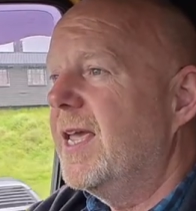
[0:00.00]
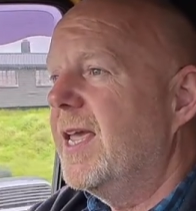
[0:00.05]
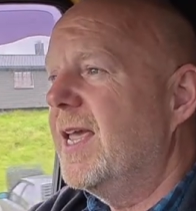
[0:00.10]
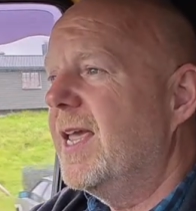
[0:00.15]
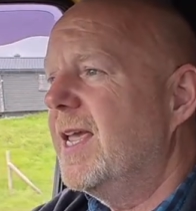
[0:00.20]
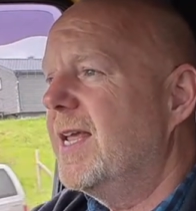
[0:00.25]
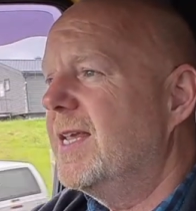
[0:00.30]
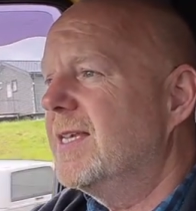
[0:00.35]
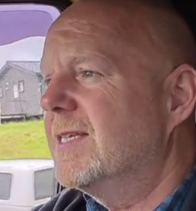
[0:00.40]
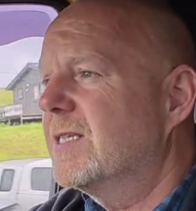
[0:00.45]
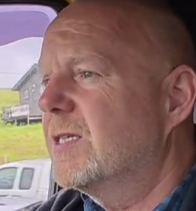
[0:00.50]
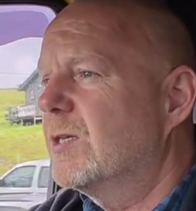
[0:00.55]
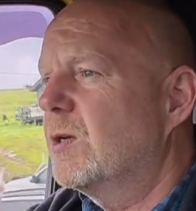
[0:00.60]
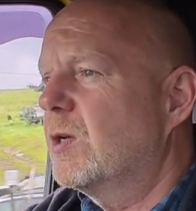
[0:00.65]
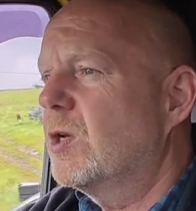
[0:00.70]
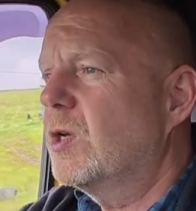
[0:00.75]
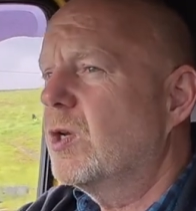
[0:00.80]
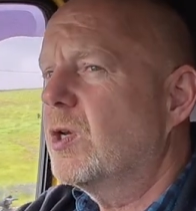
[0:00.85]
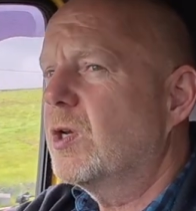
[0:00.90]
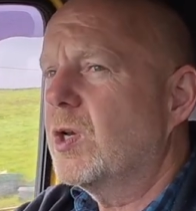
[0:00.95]
It is
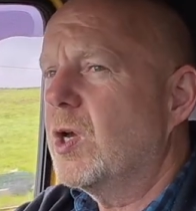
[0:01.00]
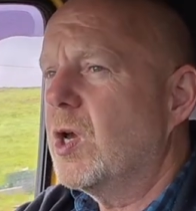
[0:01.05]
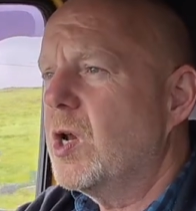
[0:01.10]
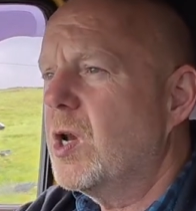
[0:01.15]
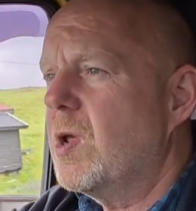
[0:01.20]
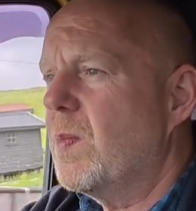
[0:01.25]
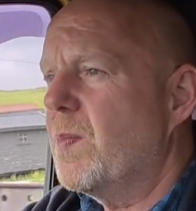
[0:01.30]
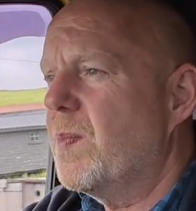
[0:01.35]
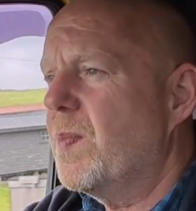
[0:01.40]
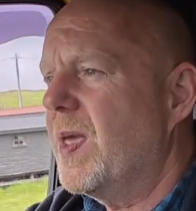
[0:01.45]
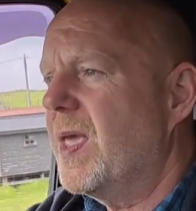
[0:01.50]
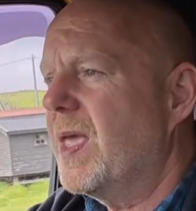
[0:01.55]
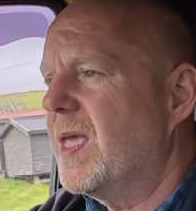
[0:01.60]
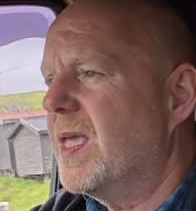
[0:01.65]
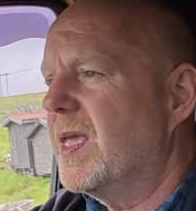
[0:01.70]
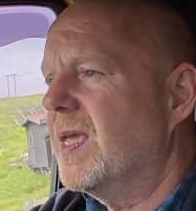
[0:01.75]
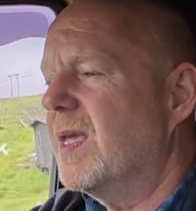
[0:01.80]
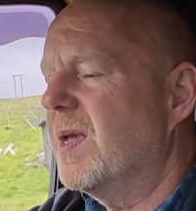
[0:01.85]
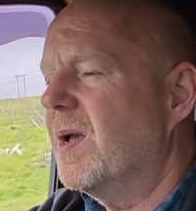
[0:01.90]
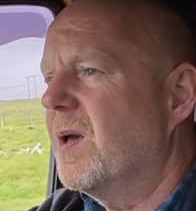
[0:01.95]
gonna
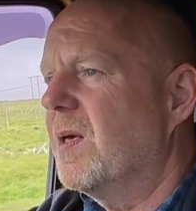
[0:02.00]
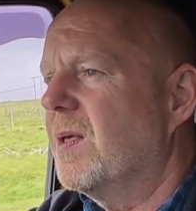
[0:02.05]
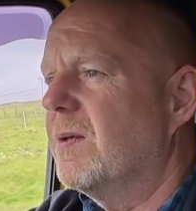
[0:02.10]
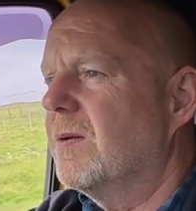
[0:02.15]
be